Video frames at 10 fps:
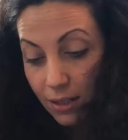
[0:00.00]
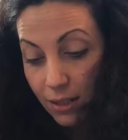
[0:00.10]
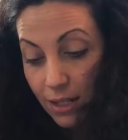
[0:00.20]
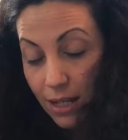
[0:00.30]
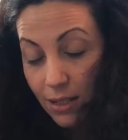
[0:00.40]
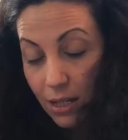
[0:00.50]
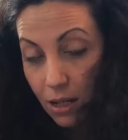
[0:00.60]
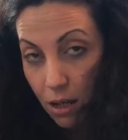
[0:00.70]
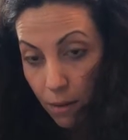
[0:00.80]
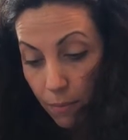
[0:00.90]
"Get
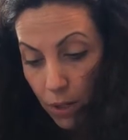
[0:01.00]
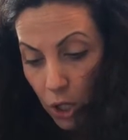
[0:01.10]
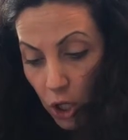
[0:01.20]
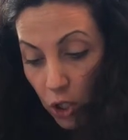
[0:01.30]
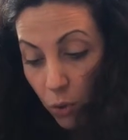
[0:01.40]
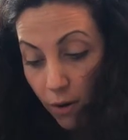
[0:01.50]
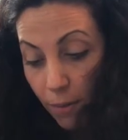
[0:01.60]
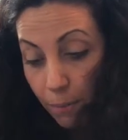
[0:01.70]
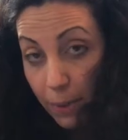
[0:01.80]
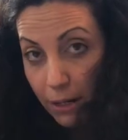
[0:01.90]
up. You are
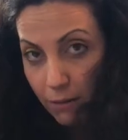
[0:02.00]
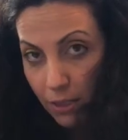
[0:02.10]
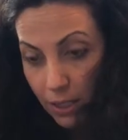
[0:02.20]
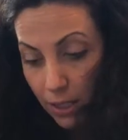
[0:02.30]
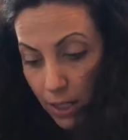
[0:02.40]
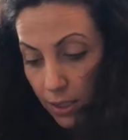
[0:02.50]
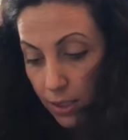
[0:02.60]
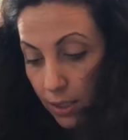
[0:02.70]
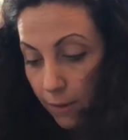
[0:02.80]
embarrassing us."